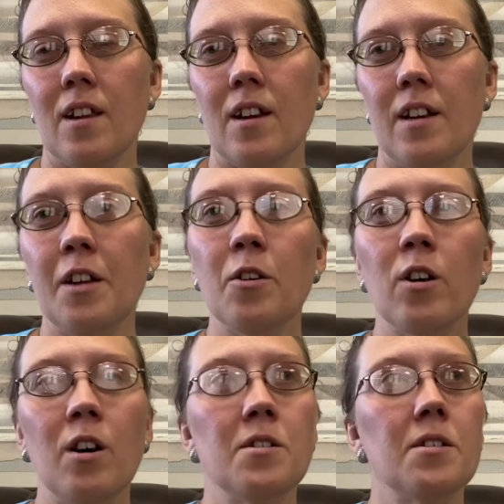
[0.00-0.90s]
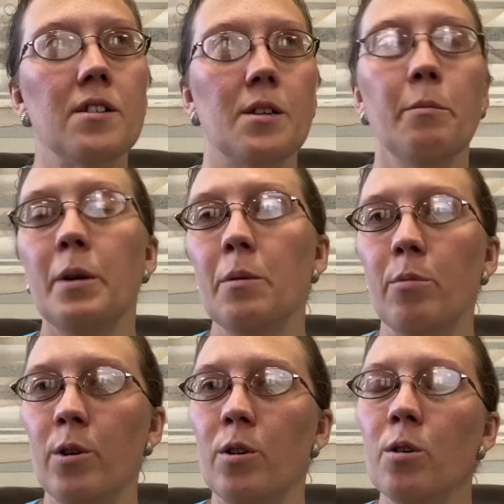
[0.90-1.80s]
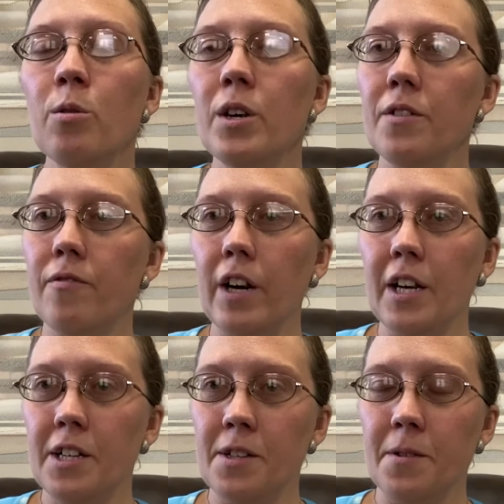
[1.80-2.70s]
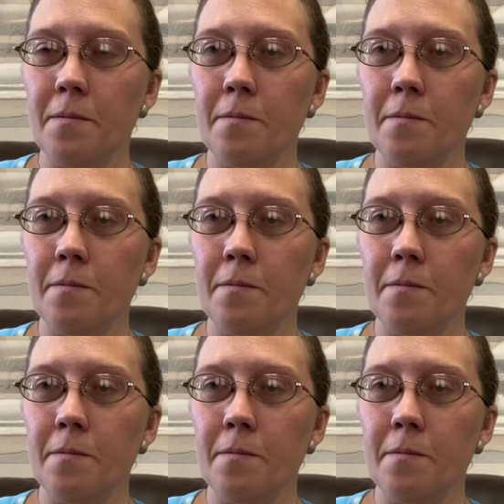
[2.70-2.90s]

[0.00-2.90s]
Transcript: And there are also some people who invite